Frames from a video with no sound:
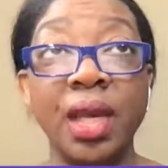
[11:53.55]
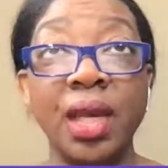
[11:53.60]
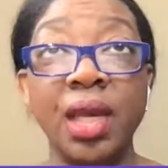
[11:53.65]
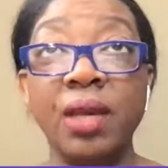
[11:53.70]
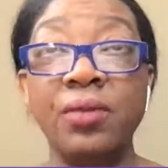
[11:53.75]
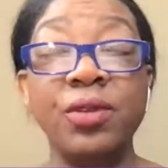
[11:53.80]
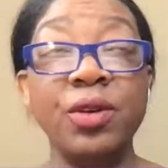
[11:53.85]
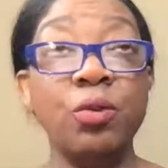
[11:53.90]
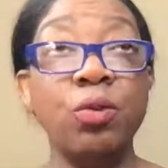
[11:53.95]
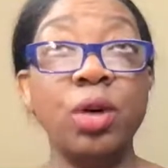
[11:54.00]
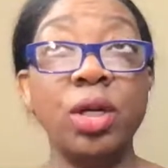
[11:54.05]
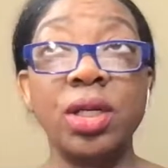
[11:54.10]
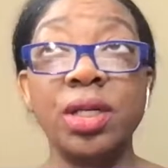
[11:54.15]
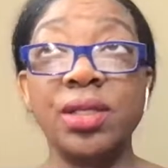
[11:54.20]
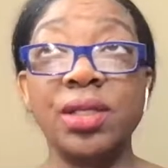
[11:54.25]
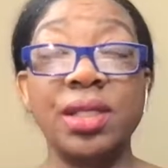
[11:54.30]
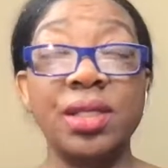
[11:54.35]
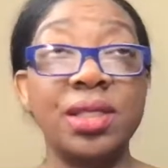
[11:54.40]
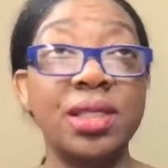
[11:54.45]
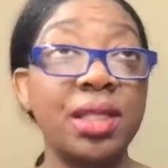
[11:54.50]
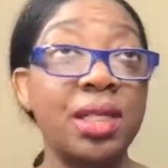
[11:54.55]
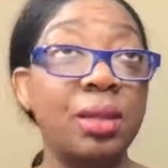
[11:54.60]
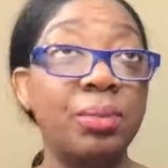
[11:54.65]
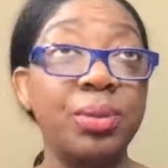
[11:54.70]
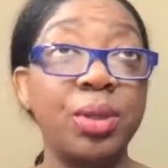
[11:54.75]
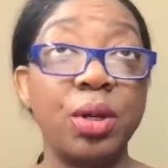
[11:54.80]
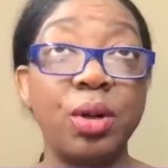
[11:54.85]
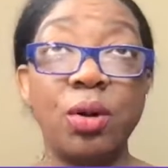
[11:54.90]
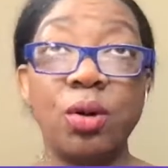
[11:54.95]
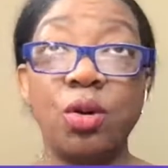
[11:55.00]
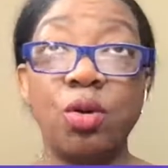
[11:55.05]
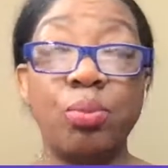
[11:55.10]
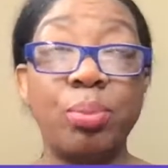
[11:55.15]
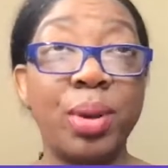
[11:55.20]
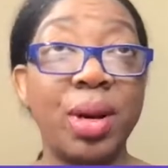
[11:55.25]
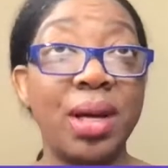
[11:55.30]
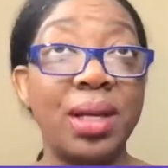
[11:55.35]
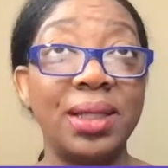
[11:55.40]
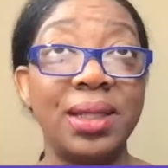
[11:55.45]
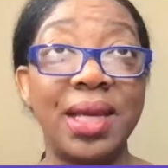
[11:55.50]
If you want us to set up your whole
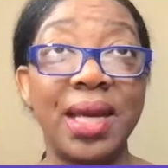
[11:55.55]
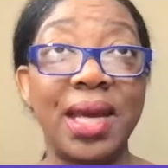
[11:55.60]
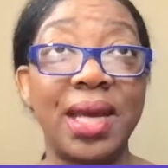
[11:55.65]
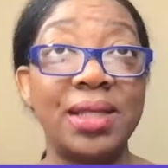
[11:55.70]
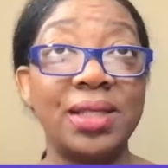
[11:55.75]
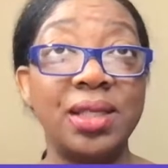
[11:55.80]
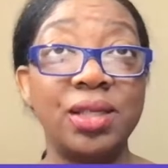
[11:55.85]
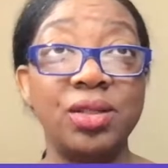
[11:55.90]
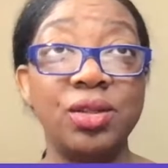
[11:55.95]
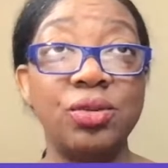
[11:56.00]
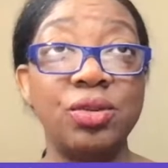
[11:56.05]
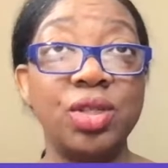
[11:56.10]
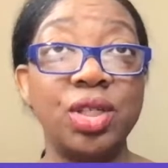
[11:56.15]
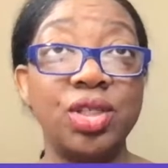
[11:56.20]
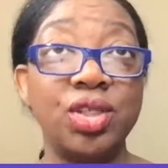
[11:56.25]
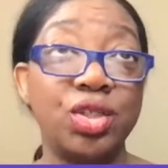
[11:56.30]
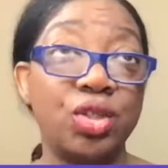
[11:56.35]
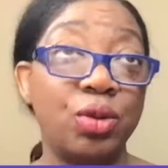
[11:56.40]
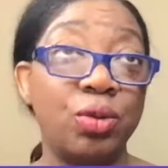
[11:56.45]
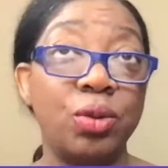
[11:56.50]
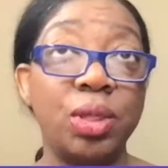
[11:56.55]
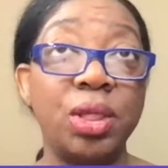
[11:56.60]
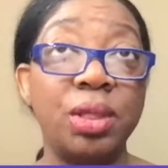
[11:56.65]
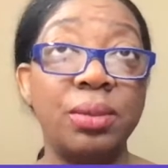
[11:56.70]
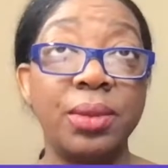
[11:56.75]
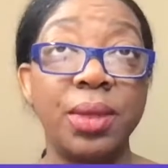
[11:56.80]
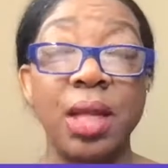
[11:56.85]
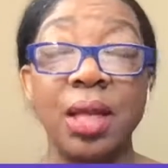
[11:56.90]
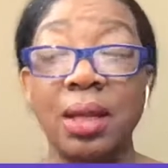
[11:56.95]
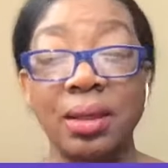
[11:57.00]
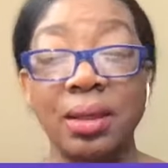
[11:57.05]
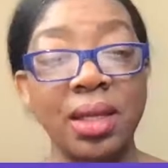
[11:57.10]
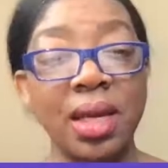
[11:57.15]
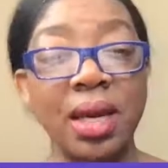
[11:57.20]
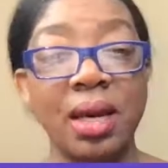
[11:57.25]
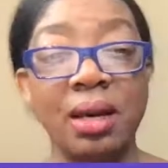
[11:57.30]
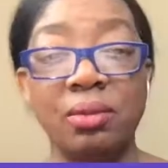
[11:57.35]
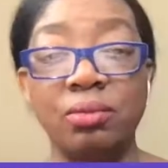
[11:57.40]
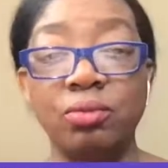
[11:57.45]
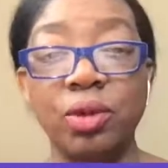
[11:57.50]
podcast and you just show up,
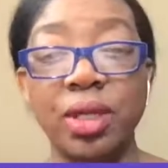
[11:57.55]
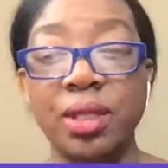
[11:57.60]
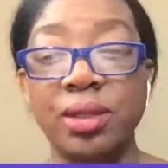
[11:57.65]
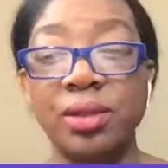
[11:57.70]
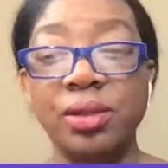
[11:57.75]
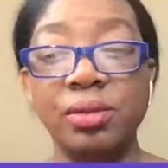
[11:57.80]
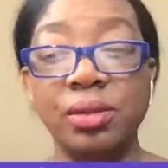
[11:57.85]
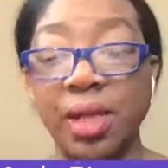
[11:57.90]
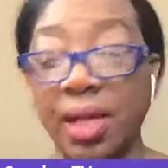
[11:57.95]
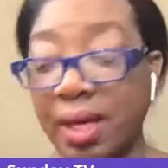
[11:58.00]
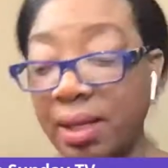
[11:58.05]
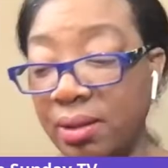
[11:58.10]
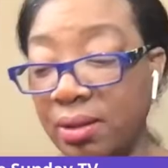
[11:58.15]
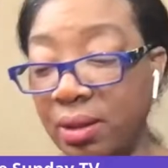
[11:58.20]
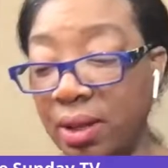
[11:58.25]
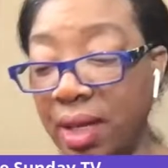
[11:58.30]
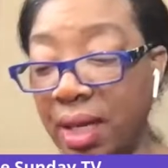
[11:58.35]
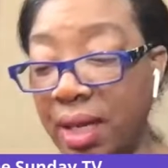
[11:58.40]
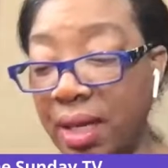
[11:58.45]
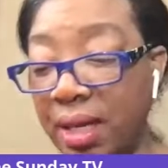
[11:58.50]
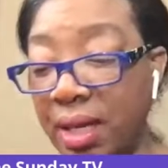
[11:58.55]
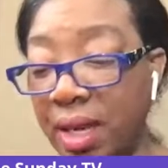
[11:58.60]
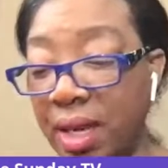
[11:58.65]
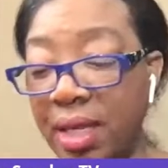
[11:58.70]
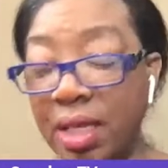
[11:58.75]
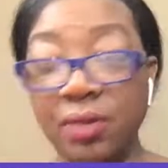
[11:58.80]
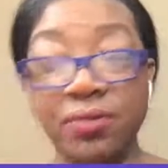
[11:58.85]
yeah, we can do that. Okay.